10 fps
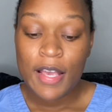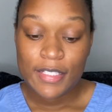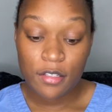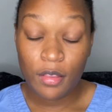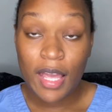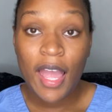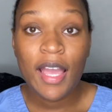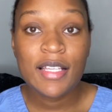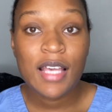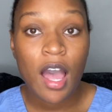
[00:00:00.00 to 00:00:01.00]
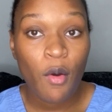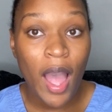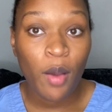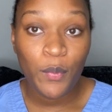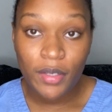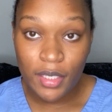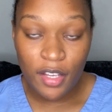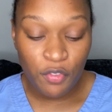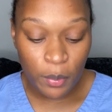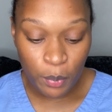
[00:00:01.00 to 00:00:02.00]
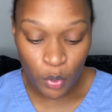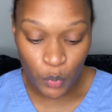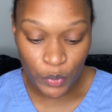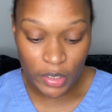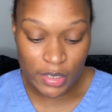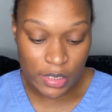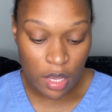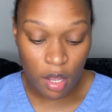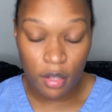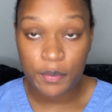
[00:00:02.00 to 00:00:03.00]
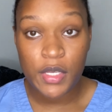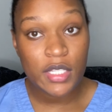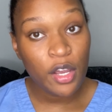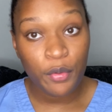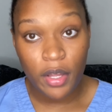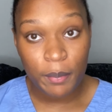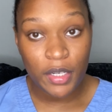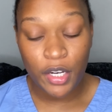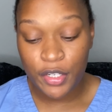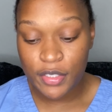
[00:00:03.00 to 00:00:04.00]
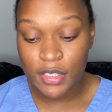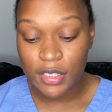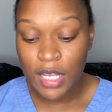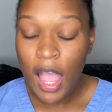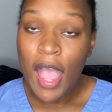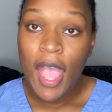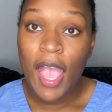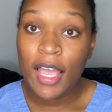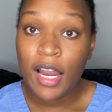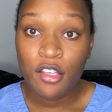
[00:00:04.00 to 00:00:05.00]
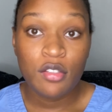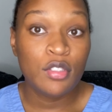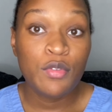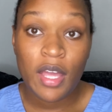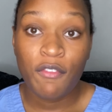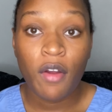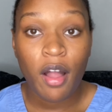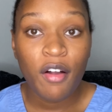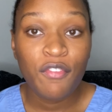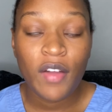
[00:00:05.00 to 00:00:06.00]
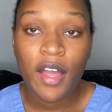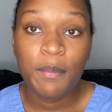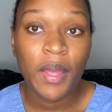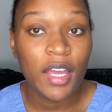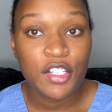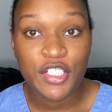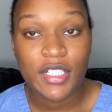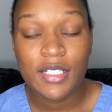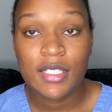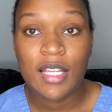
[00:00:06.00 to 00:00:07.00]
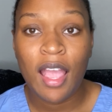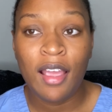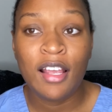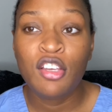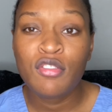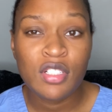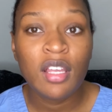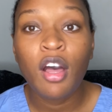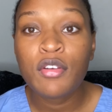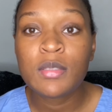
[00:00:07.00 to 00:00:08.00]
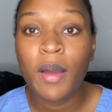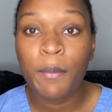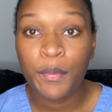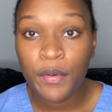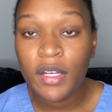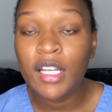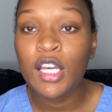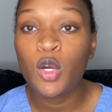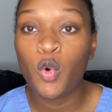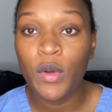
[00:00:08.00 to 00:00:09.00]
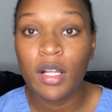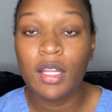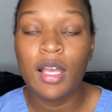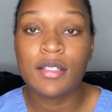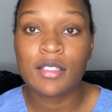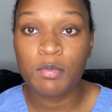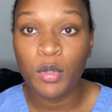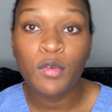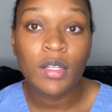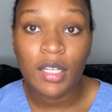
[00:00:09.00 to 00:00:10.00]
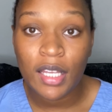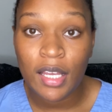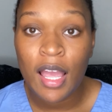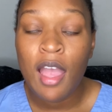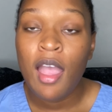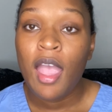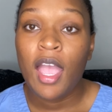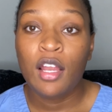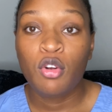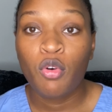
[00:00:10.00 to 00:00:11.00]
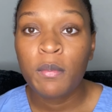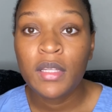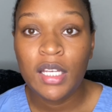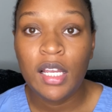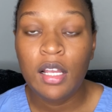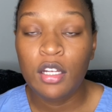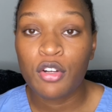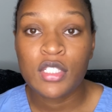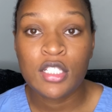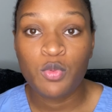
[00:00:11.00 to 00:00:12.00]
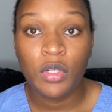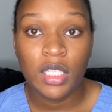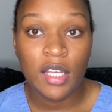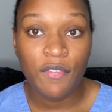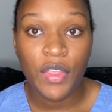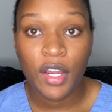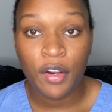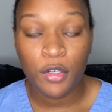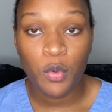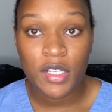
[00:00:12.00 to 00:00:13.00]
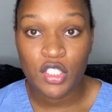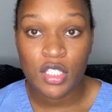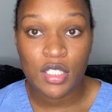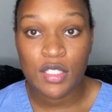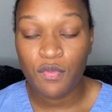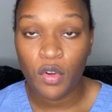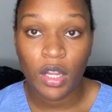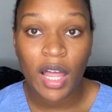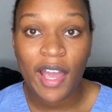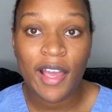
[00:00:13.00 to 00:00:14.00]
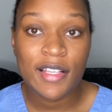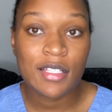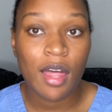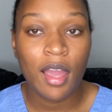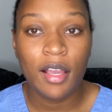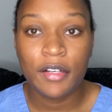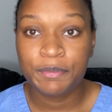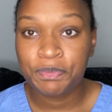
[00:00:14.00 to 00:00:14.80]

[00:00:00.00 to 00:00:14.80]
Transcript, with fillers: So that is how I would give reports um, to the oncoming nurse and I do that for all five patients and it usually goes by pretty quickly and smoothly and normally nurses will leave their questions for last like